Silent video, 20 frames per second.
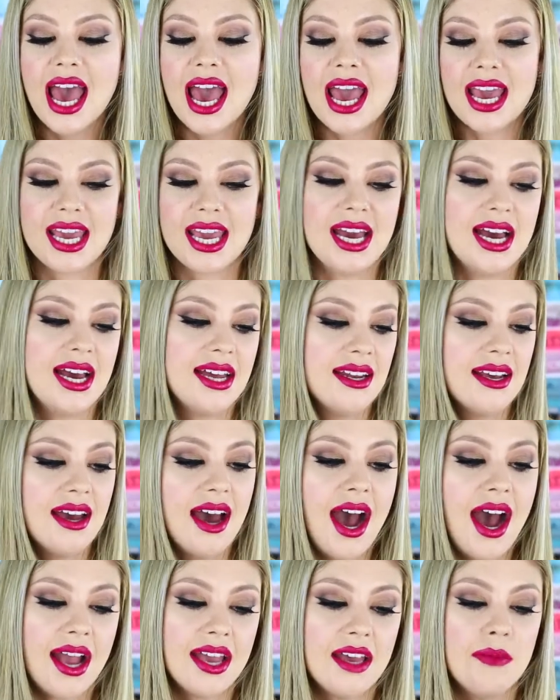and
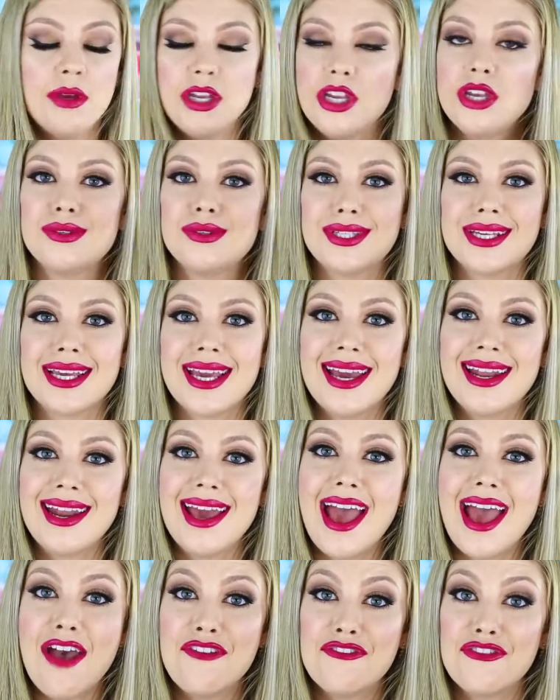I have been using it
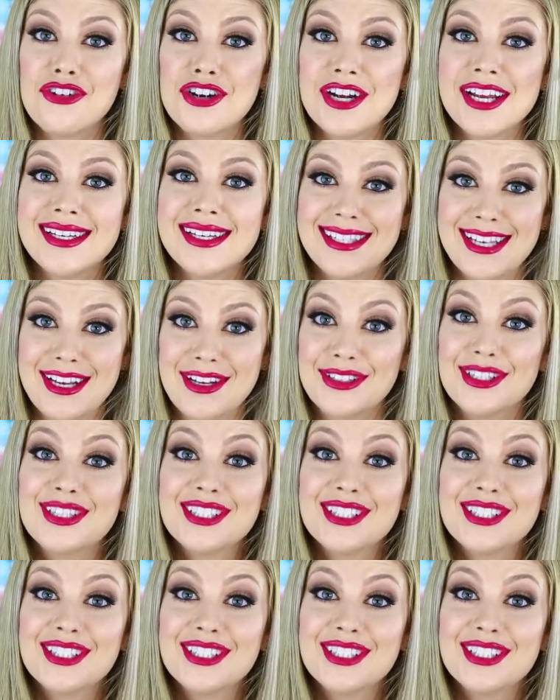every single